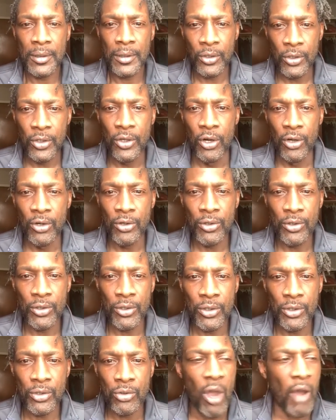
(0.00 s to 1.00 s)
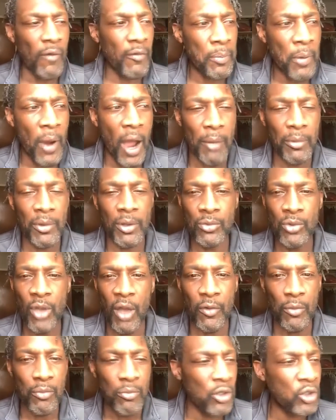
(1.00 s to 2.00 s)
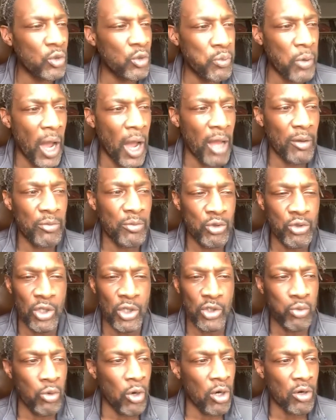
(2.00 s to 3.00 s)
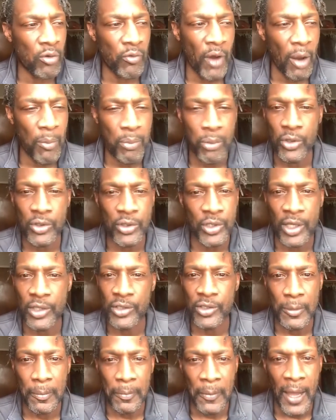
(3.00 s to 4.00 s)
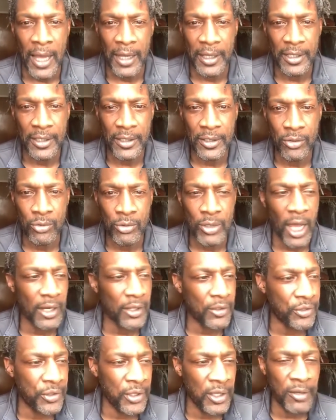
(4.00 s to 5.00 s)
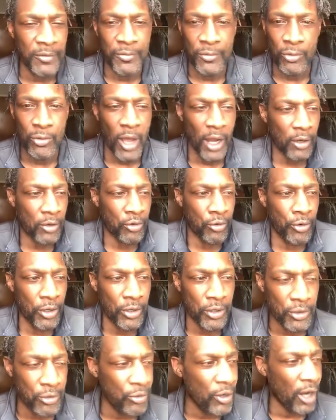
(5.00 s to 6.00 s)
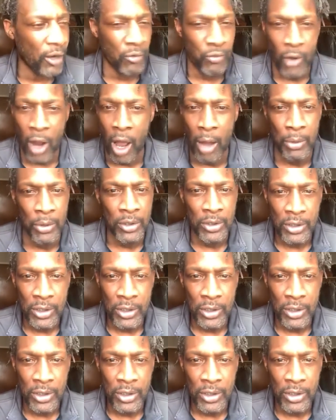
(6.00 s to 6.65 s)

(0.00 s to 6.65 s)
You know, you have a problem. You have a mental problem. You just walk around putting things in your pocket. You're not a thief. You're not a crook. You're not a robber.